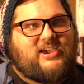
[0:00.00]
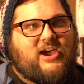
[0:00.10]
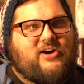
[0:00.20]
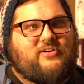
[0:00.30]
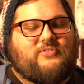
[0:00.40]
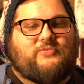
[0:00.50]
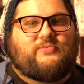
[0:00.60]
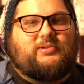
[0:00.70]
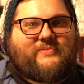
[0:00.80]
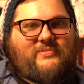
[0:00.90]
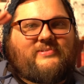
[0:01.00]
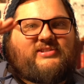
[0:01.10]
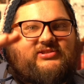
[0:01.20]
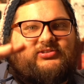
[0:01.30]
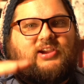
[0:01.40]
oh, we're
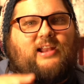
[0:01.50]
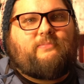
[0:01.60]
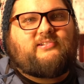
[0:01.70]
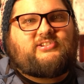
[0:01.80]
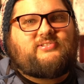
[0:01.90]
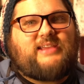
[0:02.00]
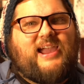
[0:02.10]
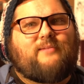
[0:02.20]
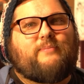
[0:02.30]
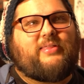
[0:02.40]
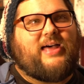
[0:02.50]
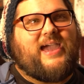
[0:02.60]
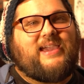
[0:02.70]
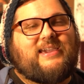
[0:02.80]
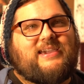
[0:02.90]
still trying to push you down, but
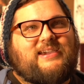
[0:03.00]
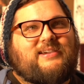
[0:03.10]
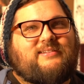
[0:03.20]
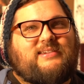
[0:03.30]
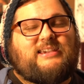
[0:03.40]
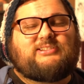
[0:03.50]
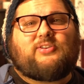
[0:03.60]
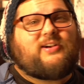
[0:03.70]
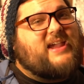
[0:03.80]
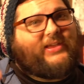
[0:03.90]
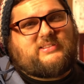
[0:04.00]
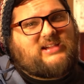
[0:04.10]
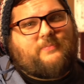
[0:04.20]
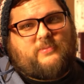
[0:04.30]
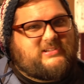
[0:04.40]
like he's already at the
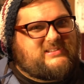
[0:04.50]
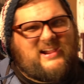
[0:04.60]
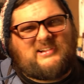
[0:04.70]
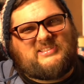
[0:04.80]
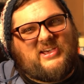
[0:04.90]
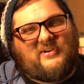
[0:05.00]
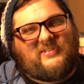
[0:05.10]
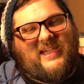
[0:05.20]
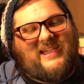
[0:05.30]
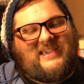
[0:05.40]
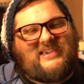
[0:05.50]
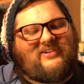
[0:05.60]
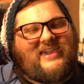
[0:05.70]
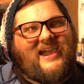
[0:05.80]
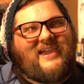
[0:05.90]
top of the stairs though. Like you
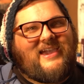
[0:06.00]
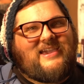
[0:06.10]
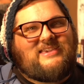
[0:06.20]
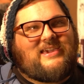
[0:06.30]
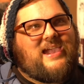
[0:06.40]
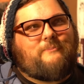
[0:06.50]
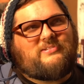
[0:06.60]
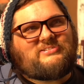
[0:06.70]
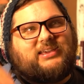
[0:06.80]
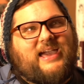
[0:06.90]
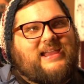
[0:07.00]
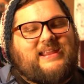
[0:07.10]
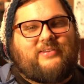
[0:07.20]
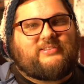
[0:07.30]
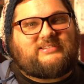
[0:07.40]
can't push the guy
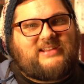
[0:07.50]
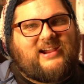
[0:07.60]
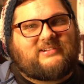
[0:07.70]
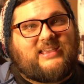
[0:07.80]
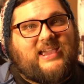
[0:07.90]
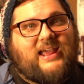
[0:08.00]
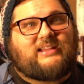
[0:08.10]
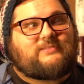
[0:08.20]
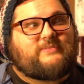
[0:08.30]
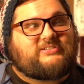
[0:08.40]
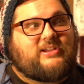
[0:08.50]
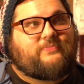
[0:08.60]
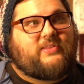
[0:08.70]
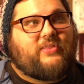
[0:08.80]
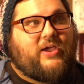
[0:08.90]
down the stairs. Like it has to be
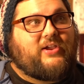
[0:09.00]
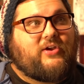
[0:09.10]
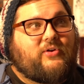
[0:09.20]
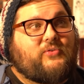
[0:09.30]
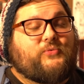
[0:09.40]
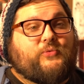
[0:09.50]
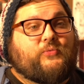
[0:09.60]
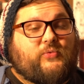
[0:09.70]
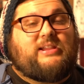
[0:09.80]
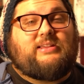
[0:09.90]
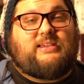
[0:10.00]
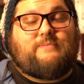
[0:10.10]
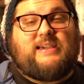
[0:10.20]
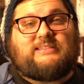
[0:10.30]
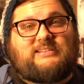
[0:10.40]
something like really
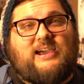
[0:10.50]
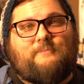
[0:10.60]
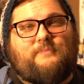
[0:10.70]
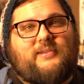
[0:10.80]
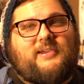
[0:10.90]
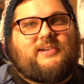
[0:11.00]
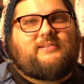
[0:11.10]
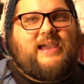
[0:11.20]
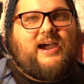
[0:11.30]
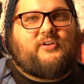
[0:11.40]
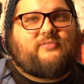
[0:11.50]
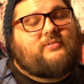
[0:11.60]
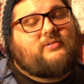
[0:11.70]
messed up. Now,